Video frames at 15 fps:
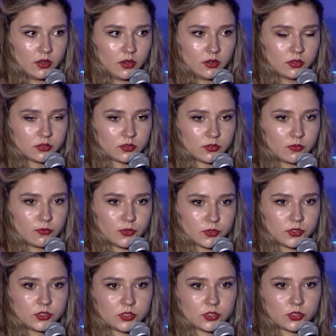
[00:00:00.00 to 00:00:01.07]
So the
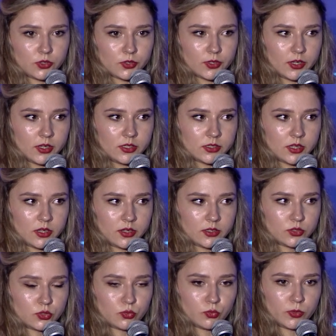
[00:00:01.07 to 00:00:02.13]
first story is
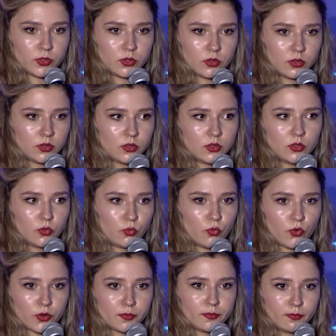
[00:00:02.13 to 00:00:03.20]
that when the
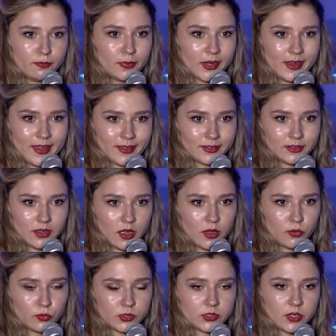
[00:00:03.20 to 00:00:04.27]
war began, I
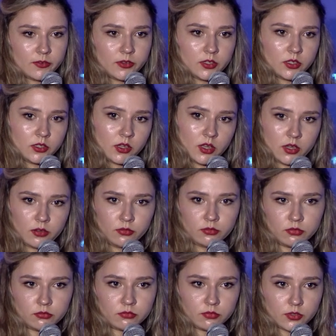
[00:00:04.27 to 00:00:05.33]
was living in Kyiv
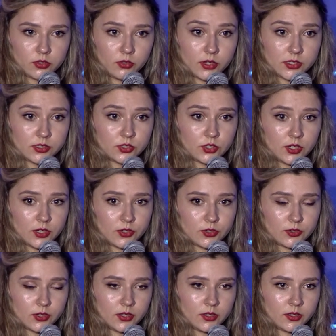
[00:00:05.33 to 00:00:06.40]
for the last year,
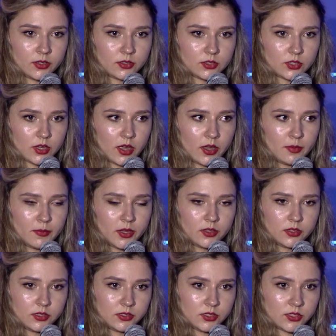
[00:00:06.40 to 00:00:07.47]
and I made the
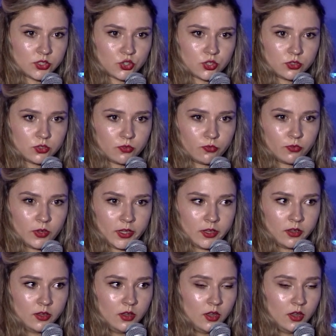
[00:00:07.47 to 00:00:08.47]
decision to flee.